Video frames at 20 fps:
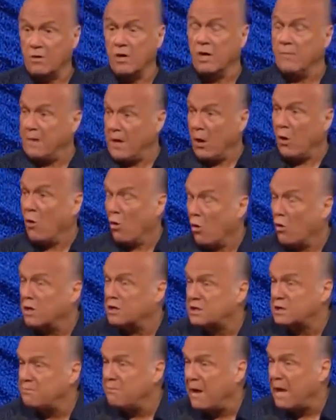Could it be a
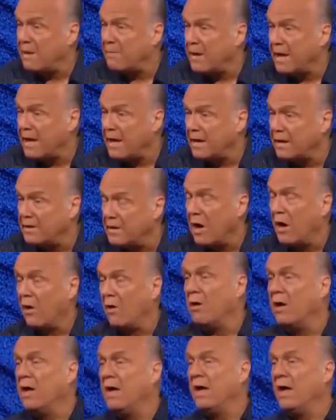horse maybe?
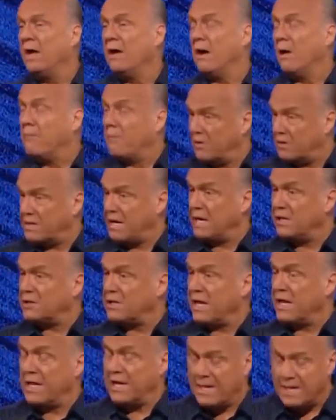No.
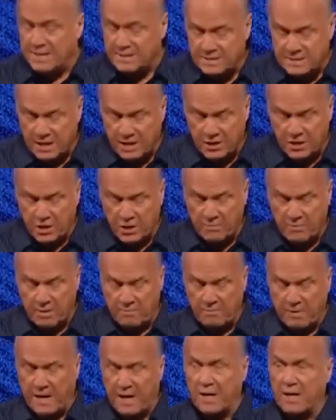It is a
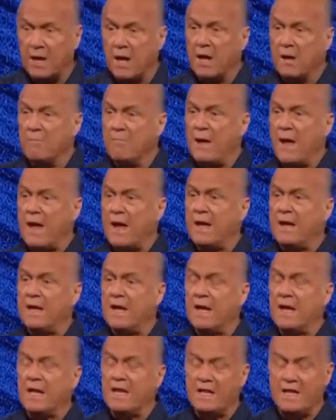human being
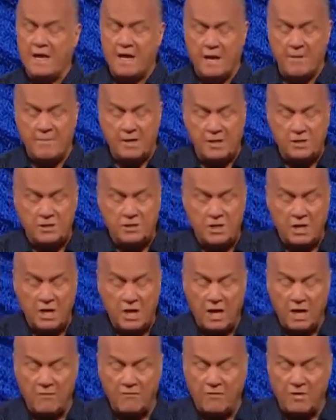made in the image
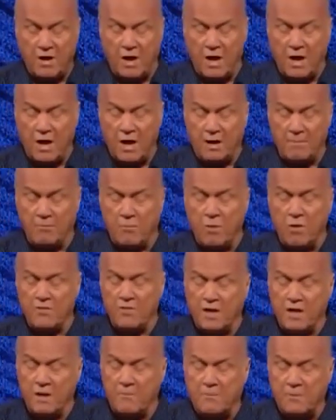of God. More
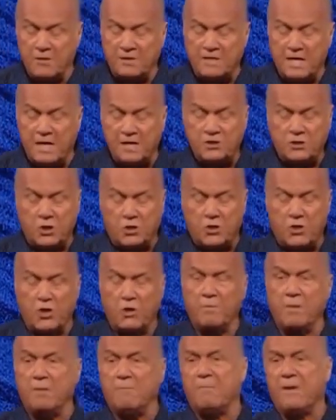than a potential
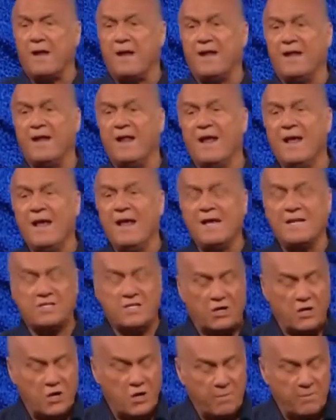human being,
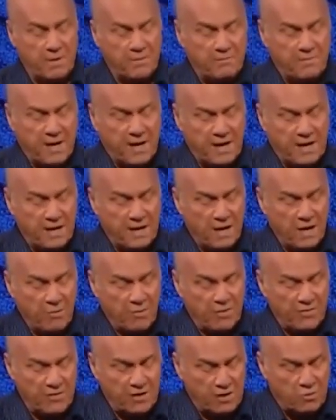it's a human being
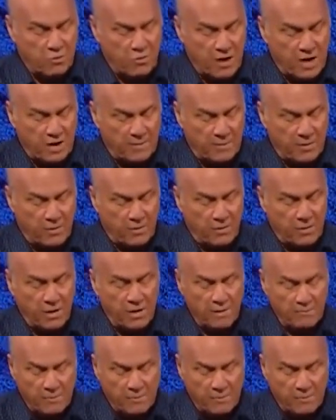with incredible